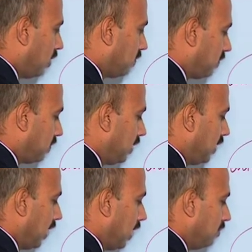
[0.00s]
of
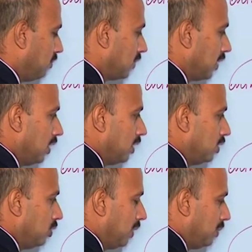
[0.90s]
dm,
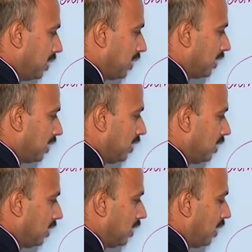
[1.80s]
you will be getting
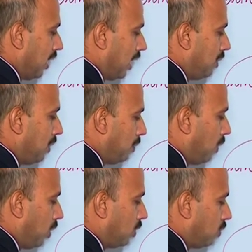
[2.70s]
m
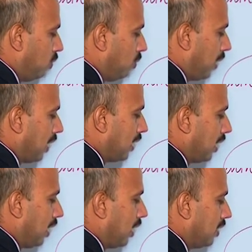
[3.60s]
upon 2 pi
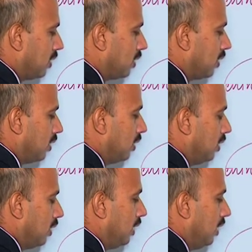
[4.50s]
r
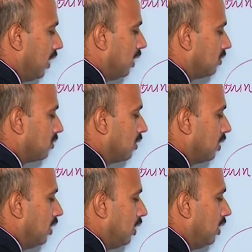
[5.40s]
dx
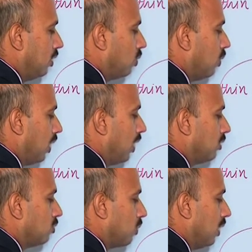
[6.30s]
into r
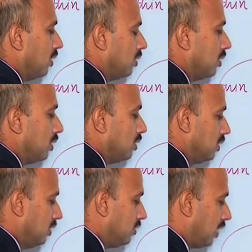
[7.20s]
square.
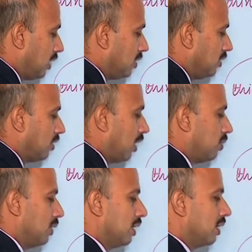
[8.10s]
This and this r
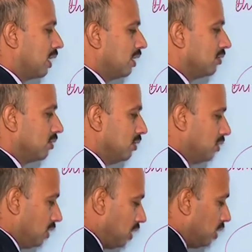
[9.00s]
will get cancelled.
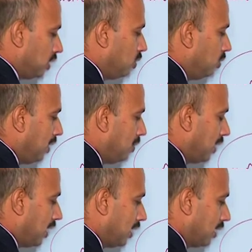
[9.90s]
You will be
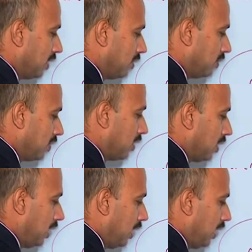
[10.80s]
getting
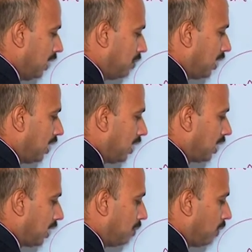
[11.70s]
mr
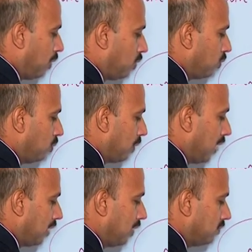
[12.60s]
upon 2
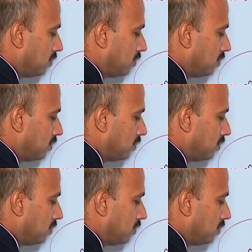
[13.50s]
pi